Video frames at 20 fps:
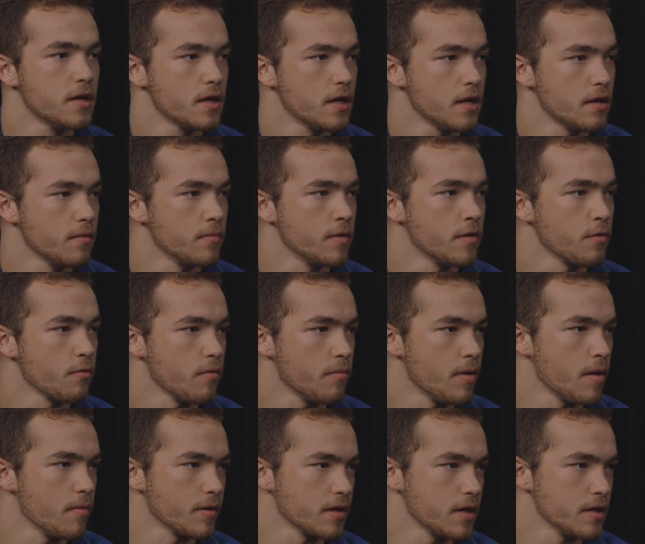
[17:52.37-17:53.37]
him and the
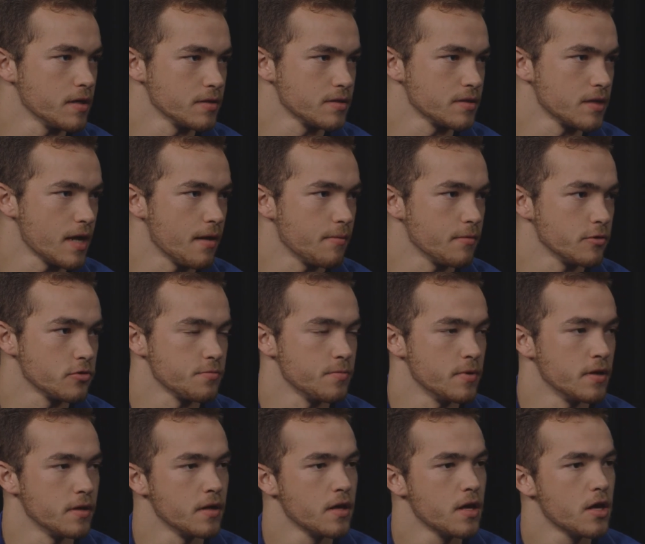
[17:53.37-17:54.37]
Republican
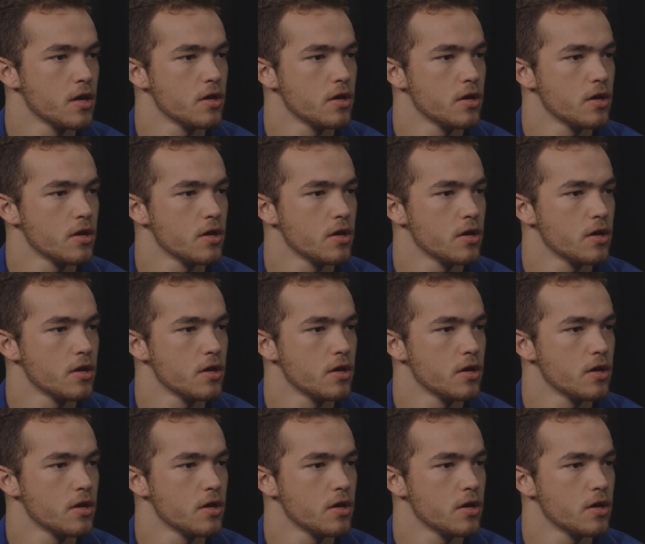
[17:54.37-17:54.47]
establishment,